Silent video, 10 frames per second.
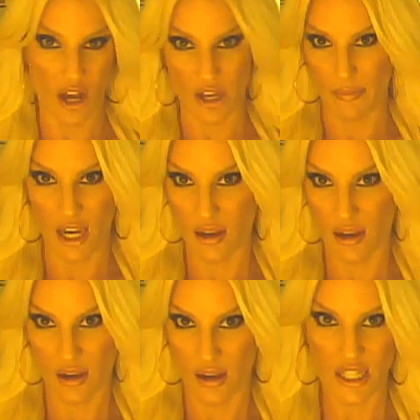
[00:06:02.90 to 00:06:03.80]
this
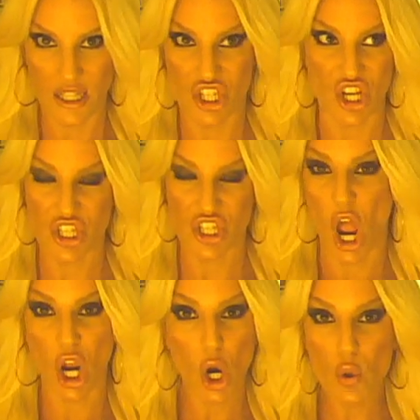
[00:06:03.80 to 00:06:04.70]
needs to be documented.
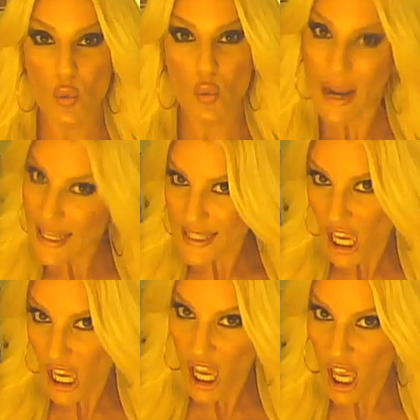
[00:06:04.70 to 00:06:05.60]
It's just
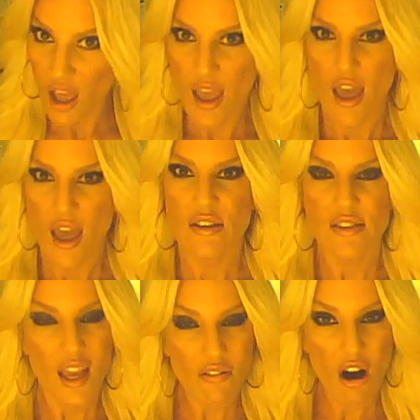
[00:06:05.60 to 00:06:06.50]

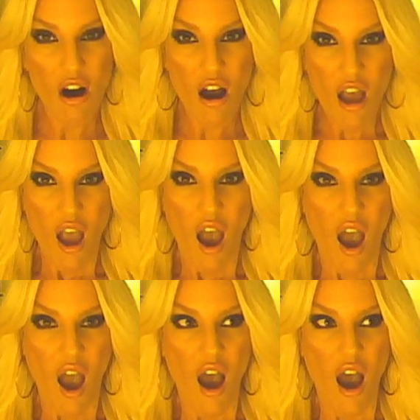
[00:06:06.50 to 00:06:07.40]
crazy.
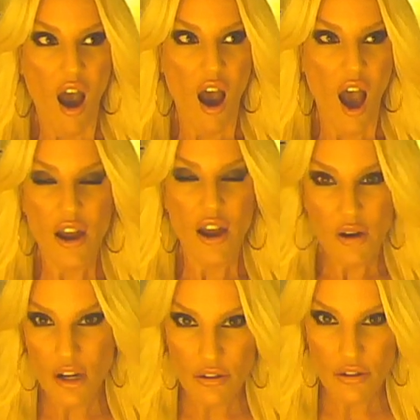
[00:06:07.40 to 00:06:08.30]
Second of all,
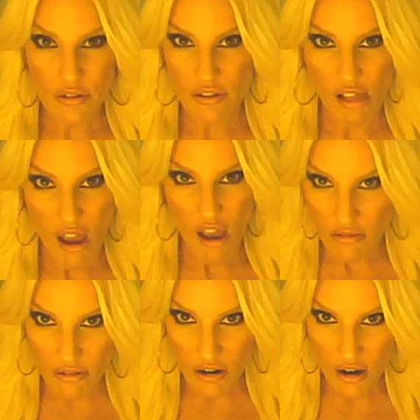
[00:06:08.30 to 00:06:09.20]
I don't want
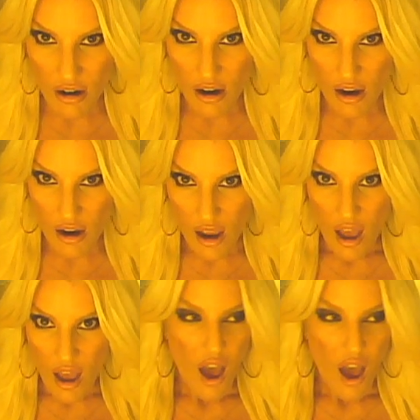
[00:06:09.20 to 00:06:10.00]
to go through this alone.